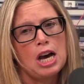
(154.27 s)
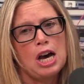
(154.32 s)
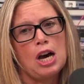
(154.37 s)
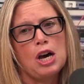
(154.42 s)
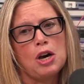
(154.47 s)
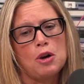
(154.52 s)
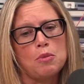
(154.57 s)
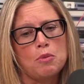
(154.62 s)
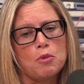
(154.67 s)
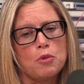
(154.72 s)

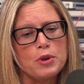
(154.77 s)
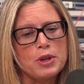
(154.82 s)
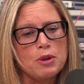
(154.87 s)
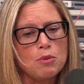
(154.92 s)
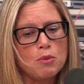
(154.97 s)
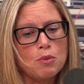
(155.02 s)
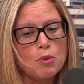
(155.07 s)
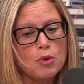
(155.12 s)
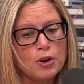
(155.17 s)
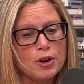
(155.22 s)
We
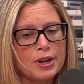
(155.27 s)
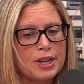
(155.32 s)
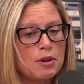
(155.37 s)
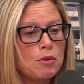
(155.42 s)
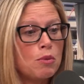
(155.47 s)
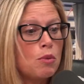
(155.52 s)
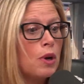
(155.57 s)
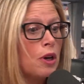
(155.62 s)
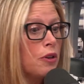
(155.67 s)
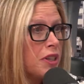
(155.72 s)
work
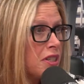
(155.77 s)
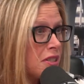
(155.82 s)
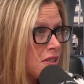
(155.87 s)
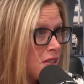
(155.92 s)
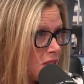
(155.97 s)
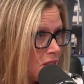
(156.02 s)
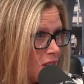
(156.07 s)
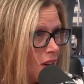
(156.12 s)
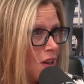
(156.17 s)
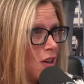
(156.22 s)
in
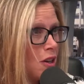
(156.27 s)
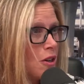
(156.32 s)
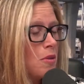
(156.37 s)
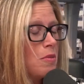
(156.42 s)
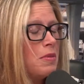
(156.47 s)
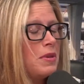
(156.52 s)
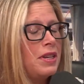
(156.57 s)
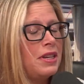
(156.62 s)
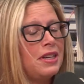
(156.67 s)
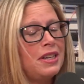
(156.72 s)
wellness,
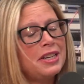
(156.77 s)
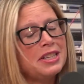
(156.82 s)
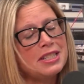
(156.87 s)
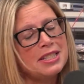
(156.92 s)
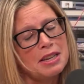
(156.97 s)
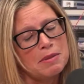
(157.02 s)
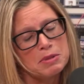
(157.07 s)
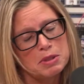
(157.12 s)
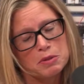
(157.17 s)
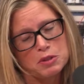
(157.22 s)

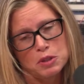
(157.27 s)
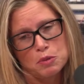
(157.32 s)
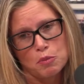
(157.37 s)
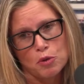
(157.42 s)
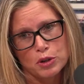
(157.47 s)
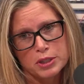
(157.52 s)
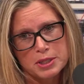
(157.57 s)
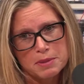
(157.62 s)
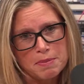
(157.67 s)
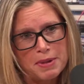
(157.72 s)
anytime with
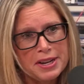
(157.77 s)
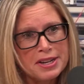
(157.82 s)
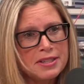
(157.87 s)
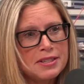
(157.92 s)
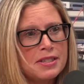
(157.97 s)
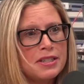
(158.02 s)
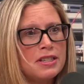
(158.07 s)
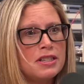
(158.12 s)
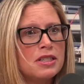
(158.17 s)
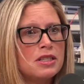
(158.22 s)
sports
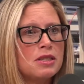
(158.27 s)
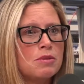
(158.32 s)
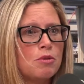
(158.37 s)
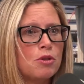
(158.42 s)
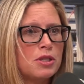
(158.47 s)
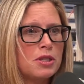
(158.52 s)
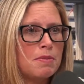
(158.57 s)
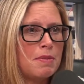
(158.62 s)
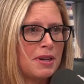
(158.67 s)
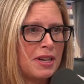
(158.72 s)
medicine and
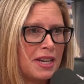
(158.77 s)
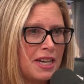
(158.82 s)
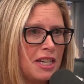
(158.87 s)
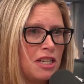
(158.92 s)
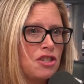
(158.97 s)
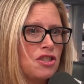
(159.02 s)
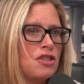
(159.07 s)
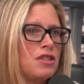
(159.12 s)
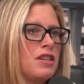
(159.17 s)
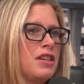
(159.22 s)
sports
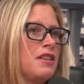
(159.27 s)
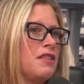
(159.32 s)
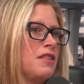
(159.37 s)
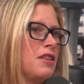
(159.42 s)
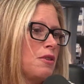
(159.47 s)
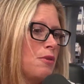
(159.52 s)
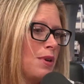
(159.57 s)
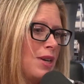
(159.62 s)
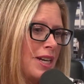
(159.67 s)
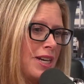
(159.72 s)
medication,
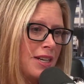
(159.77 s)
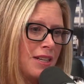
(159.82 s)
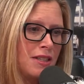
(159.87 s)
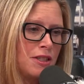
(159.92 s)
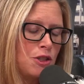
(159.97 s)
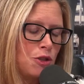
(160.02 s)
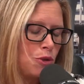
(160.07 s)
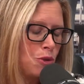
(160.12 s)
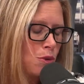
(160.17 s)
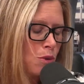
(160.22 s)
anything related
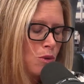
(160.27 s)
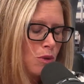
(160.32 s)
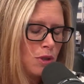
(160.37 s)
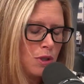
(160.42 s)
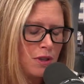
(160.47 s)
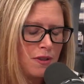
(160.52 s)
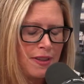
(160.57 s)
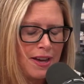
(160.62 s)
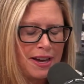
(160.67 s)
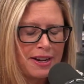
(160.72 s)
to
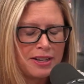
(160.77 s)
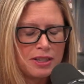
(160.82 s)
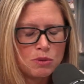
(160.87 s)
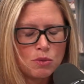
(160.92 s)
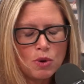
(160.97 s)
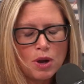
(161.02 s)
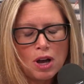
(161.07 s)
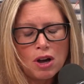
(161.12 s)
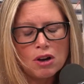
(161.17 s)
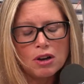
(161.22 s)
that as
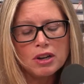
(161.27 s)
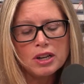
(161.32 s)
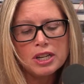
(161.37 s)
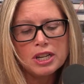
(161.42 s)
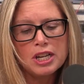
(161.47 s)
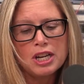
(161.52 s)
well.